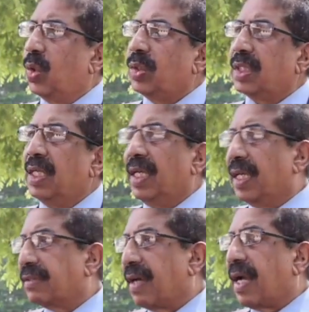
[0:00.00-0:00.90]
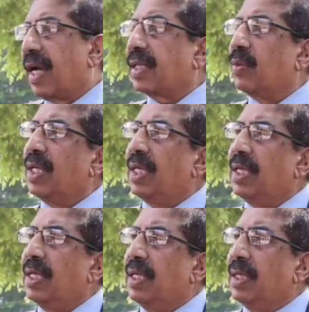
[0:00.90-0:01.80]
sports,
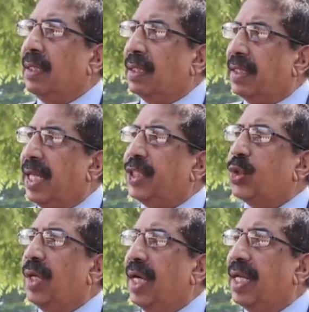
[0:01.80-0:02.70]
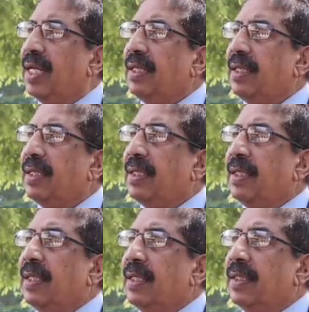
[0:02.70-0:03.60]
extracurricular, they should learn
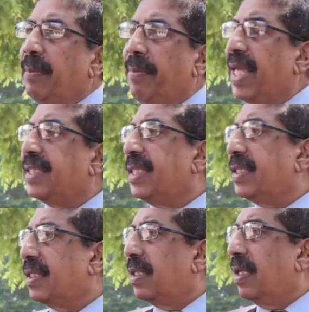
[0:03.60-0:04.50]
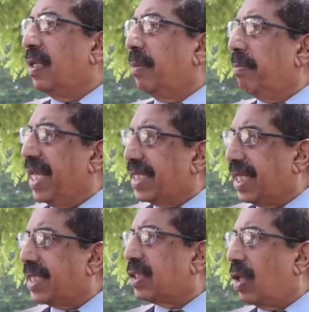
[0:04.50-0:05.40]
the basics
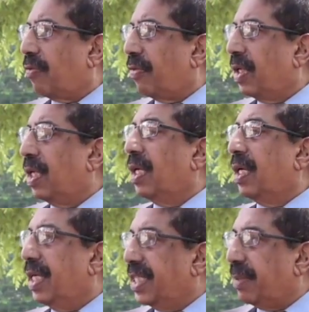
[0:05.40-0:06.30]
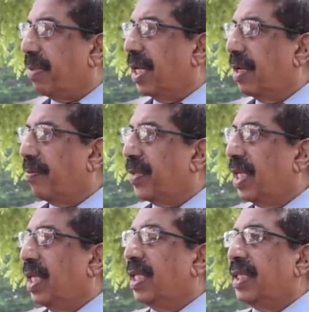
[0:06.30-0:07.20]
of
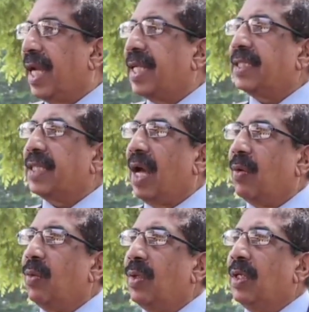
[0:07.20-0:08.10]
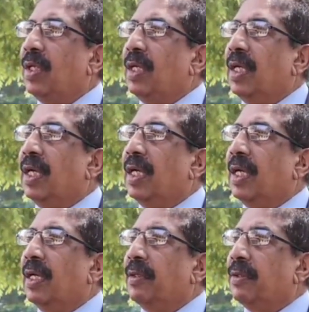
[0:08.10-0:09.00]
discipline. That is how
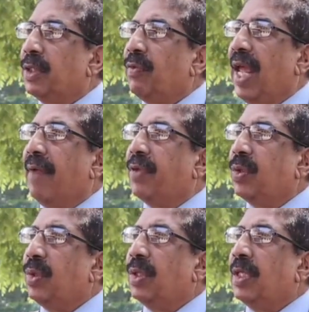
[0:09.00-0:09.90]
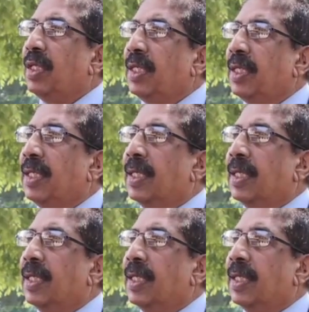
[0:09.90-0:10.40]
you have to